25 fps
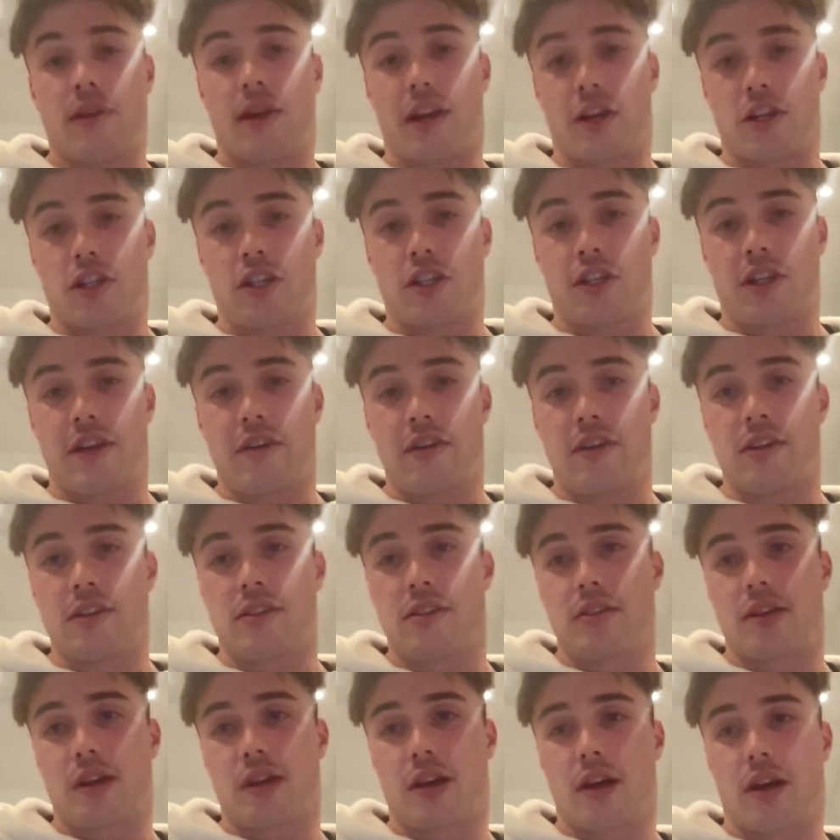actually there
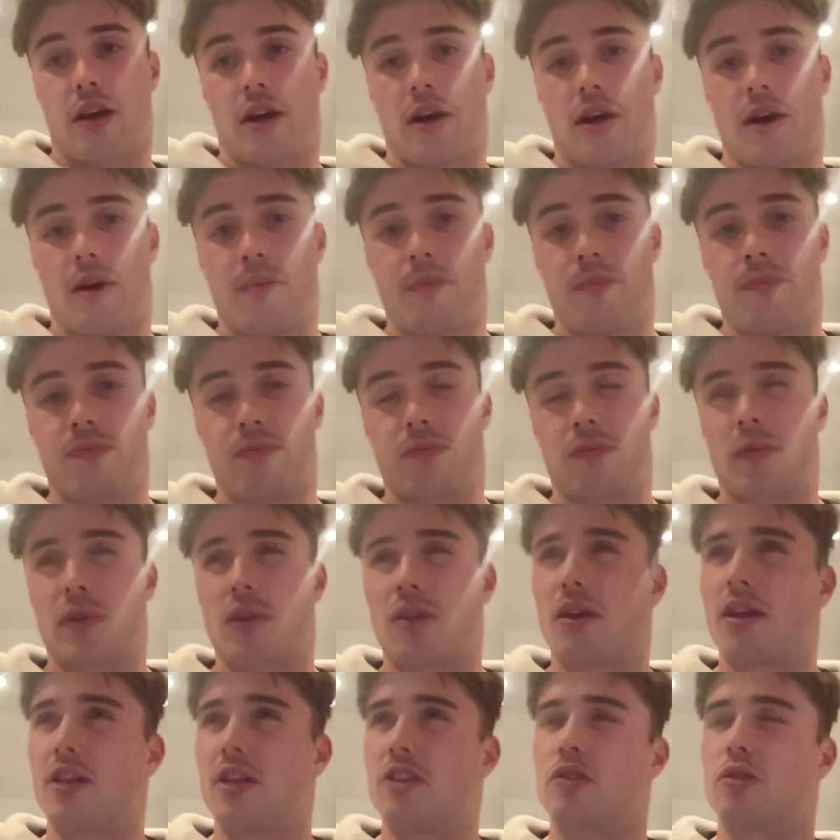is.
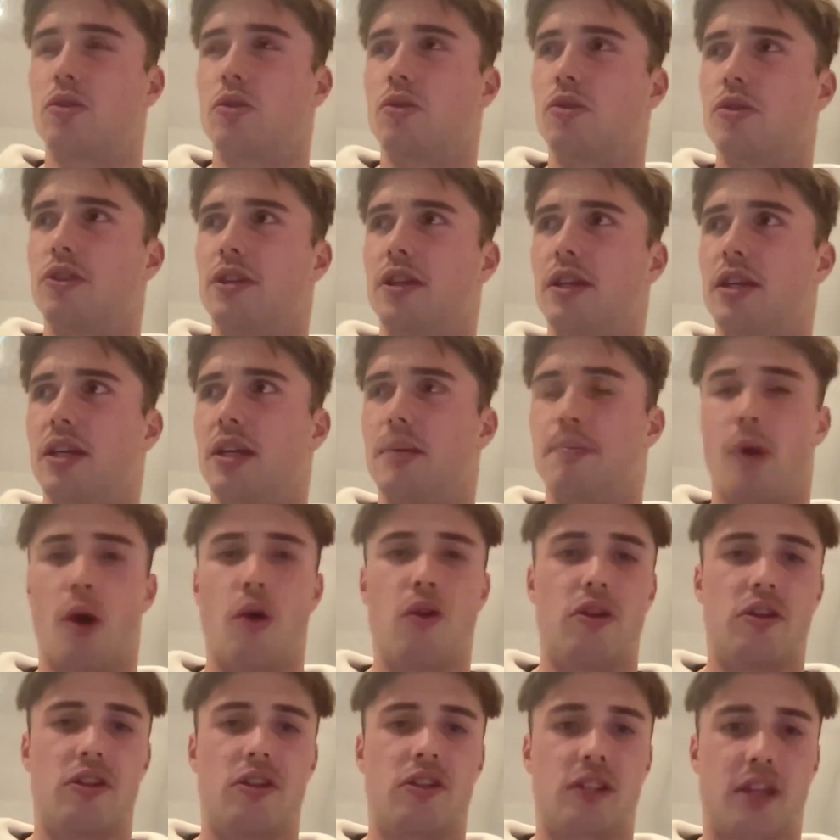It's called the
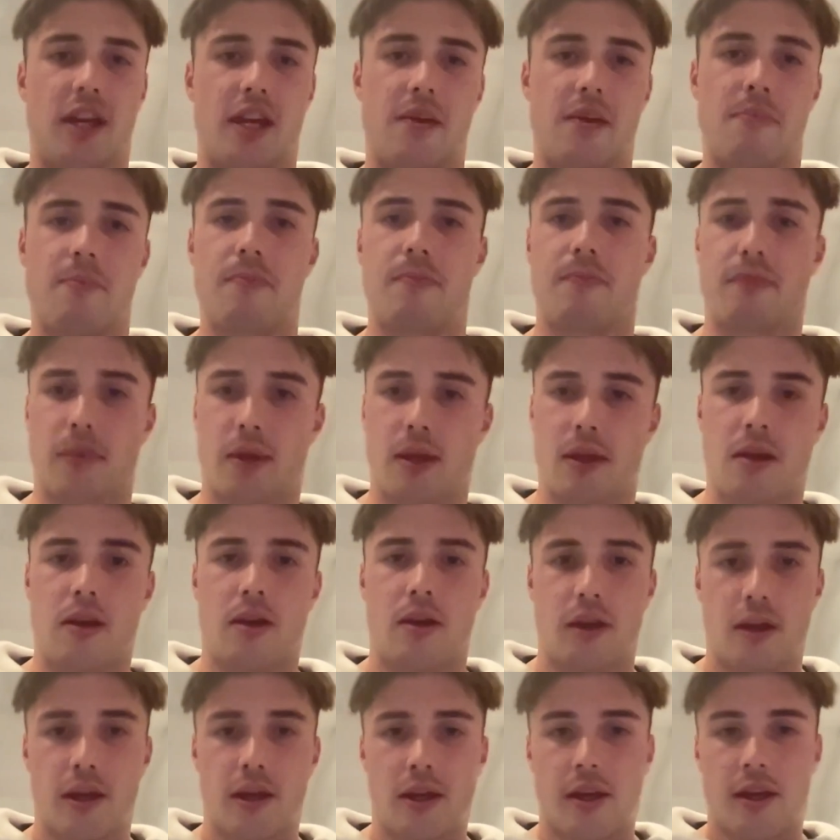bonus scheme.
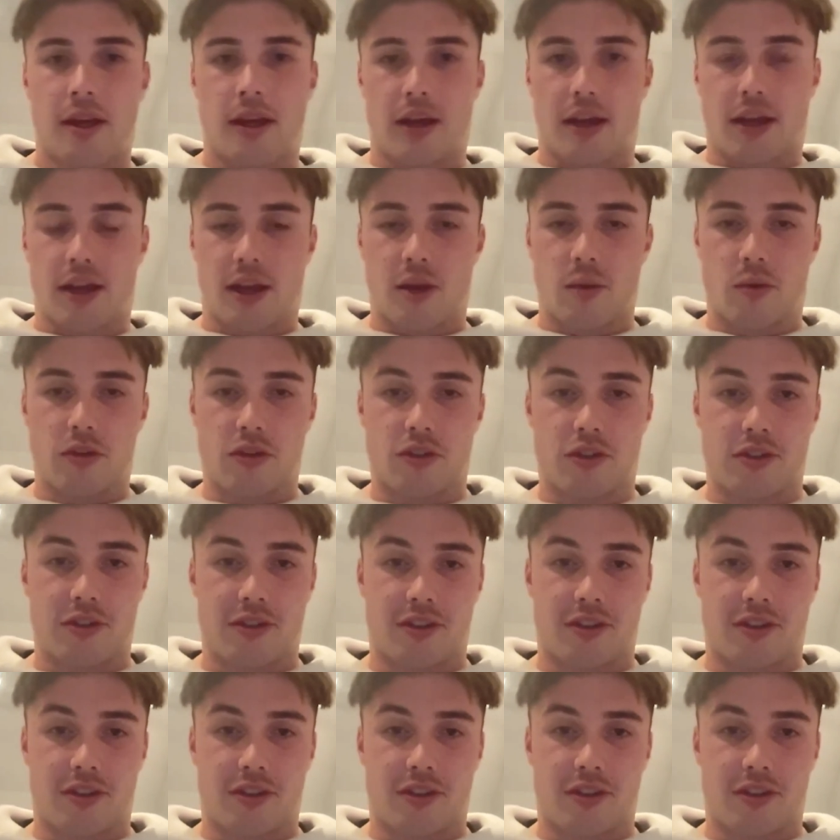It was